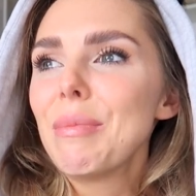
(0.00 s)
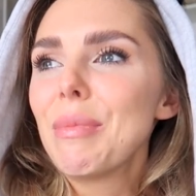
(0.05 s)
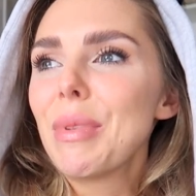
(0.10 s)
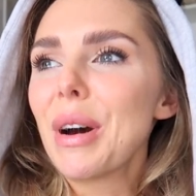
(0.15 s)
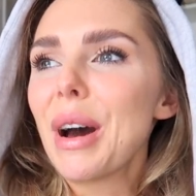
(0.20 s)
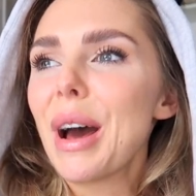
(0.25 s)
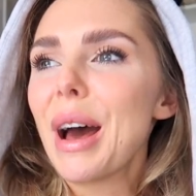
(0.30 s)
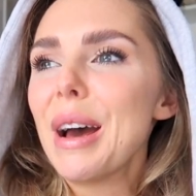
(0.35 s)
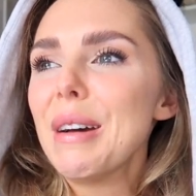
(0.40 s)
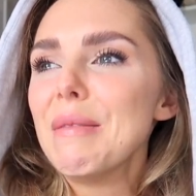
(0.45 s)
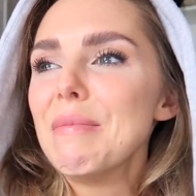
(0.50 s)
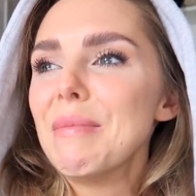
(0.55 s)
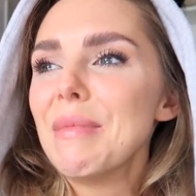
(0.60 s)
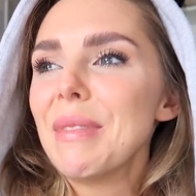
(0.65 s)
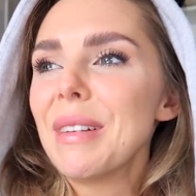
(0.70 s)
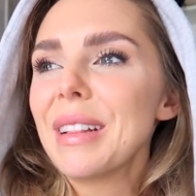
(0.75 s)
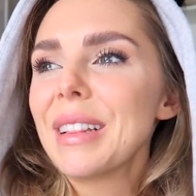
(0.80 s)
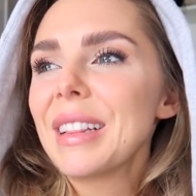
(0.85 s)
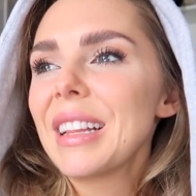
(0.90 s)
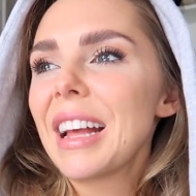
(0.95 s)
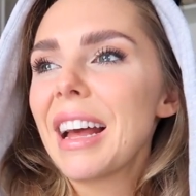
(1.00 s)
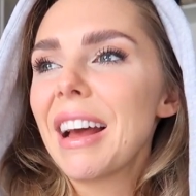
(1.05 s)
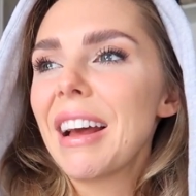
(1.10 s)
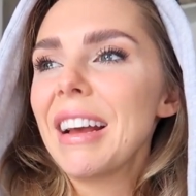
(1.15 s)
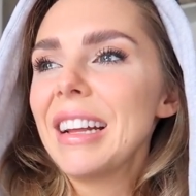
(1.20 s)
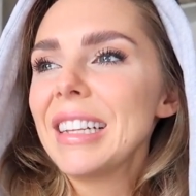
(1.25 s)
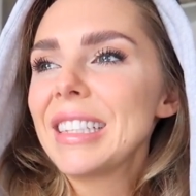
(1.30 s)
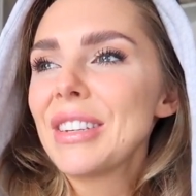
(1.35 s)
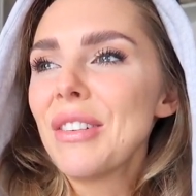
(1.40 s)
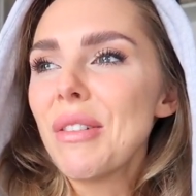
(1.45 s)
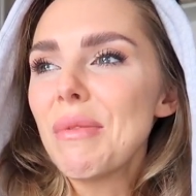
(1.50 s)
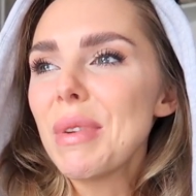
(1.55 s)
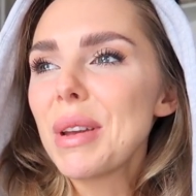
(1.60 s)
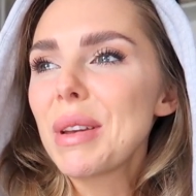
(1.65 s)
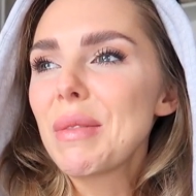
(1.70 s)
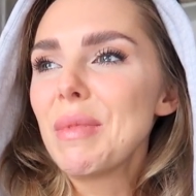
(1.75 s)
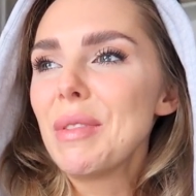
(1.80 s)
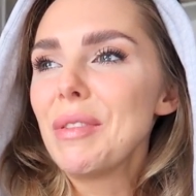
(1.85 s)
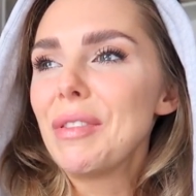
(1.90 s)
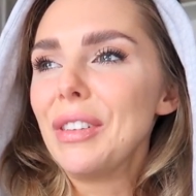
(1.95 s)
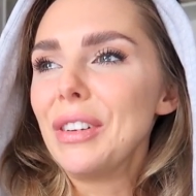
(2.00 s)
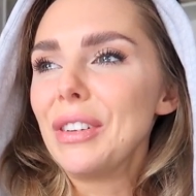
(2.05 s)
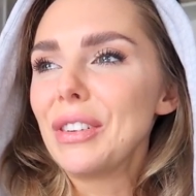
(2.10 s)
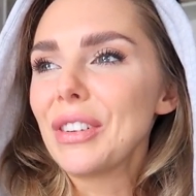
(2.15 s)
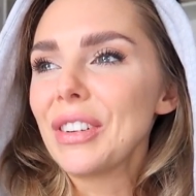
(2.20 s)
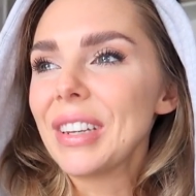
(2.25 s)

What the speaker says: But it's not making me feel